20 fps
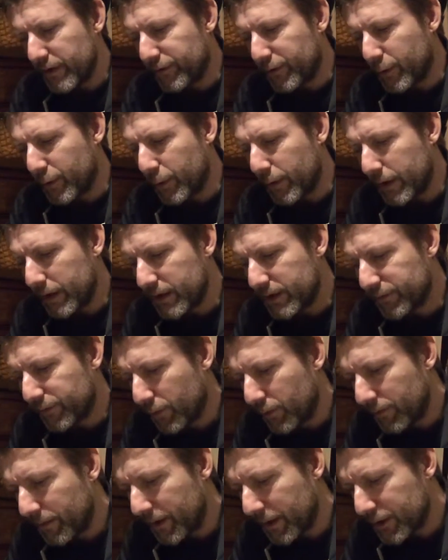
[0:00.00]
of Queen's
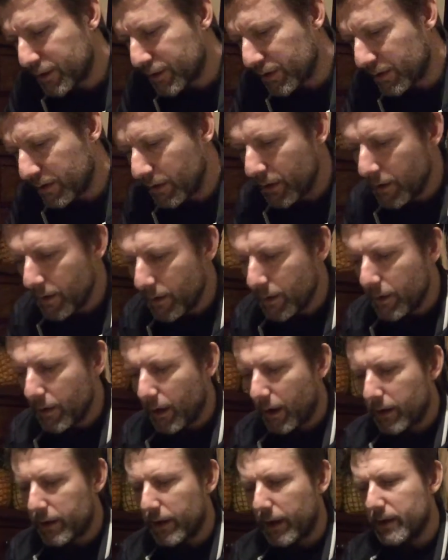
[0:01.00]
formation.
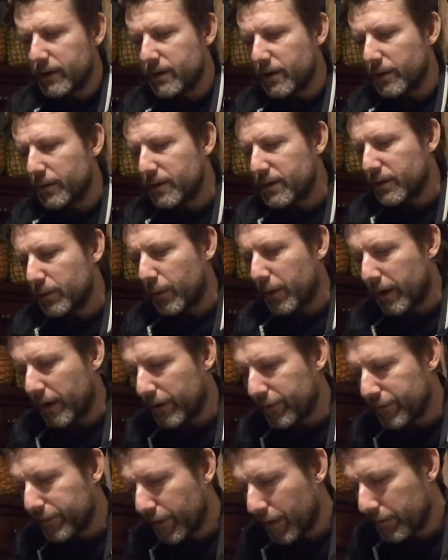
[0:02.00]
Okay, so it's a
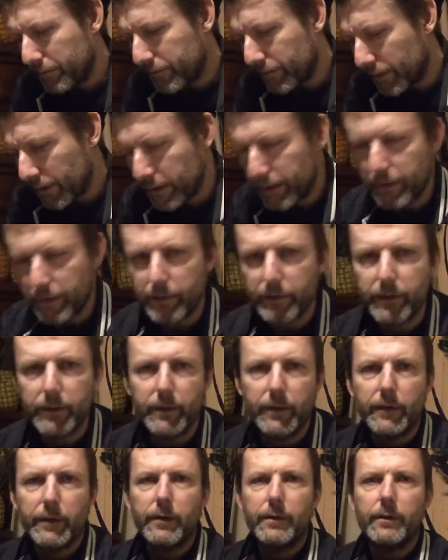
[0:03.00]
one-off, hopefully.
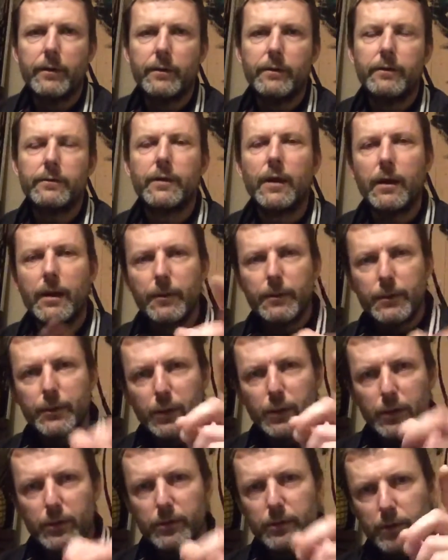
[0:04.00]
Don't
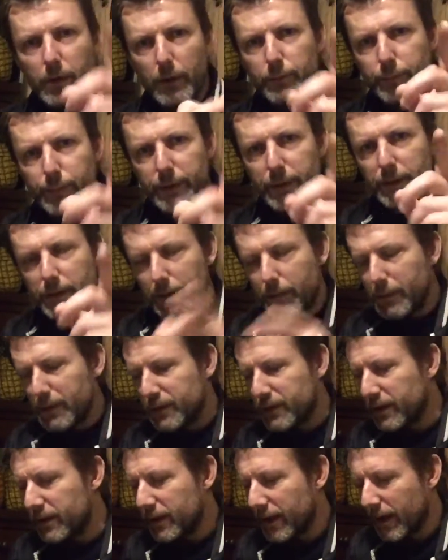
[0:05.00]
let me
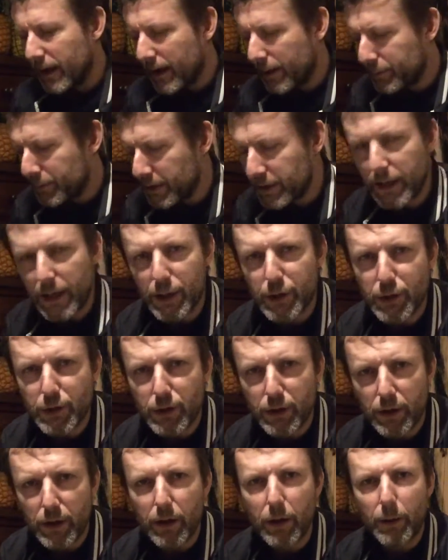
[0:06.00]
see that happening next
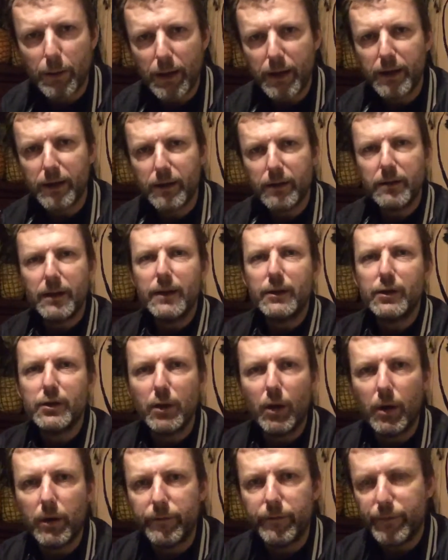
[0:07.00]
year. I'll let it
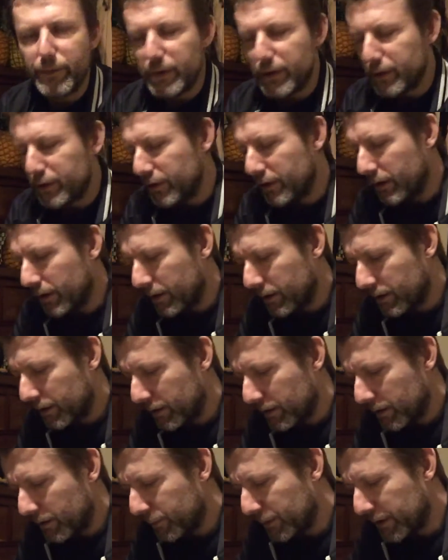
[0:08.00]
slide for this year.
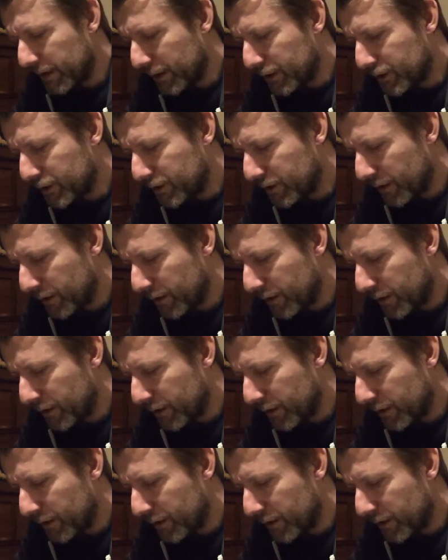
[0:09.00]
But next